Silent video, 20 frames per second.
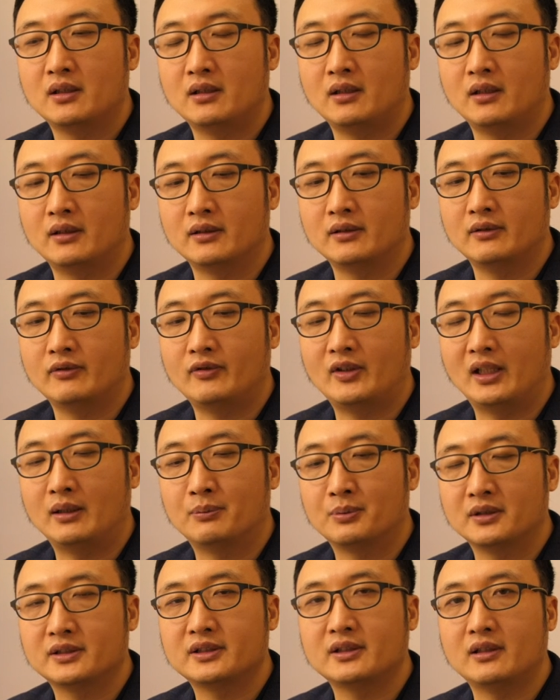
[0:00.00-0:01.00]
audio
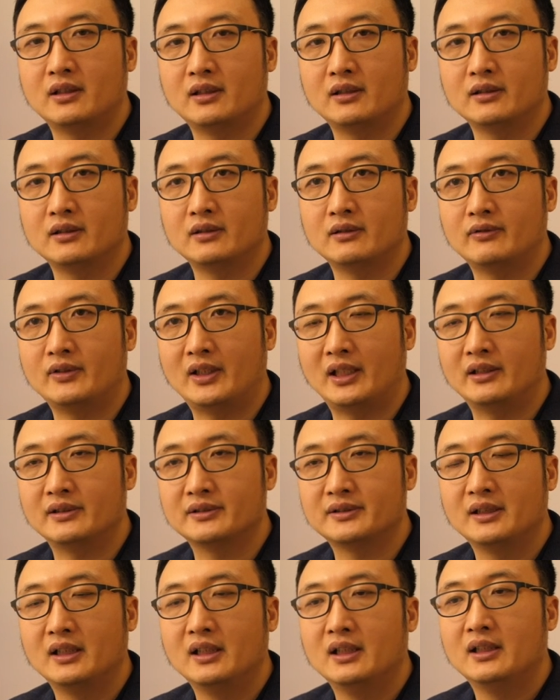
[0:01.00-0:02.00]
file, personal audio
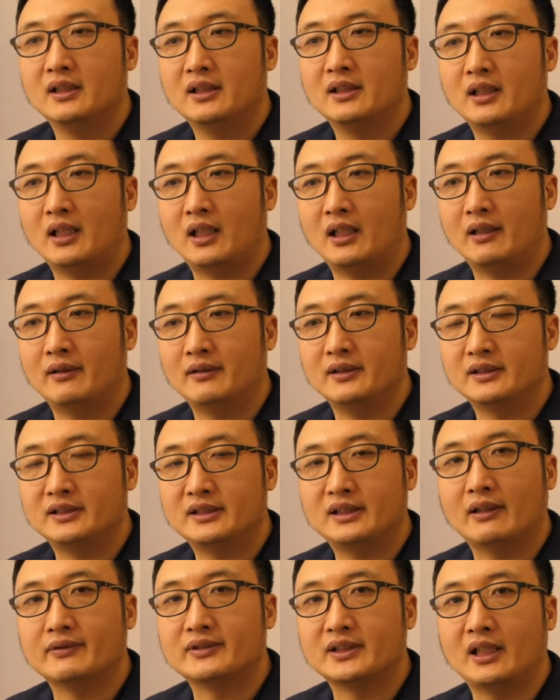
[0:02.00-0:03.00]
files. It
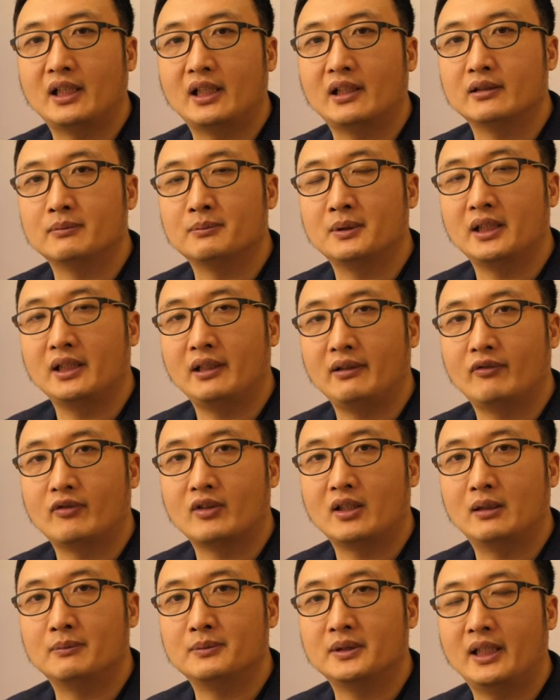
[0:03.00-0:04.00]
saves a lot of money
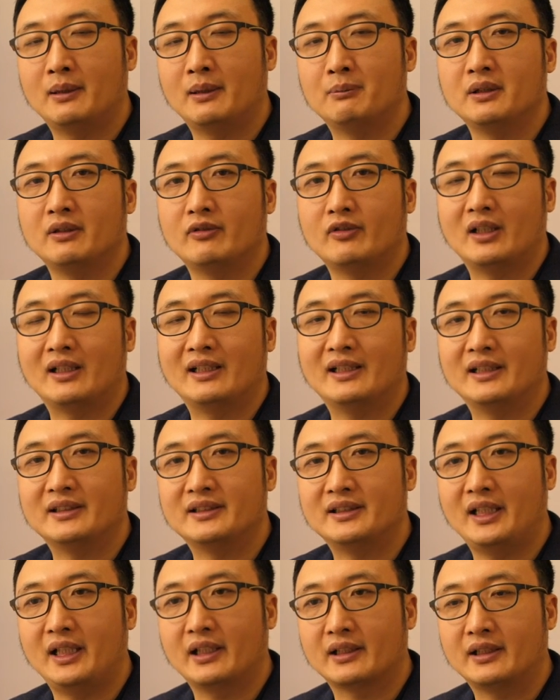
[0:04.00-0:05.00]
from the amplifier
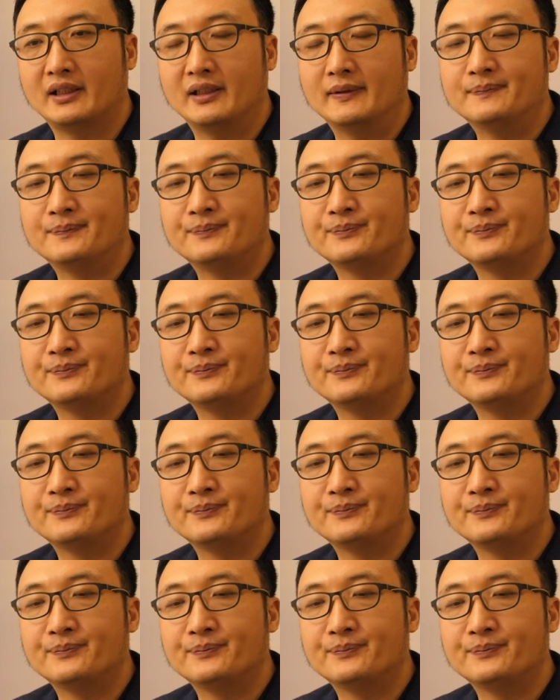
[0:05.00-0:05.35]
and DAC.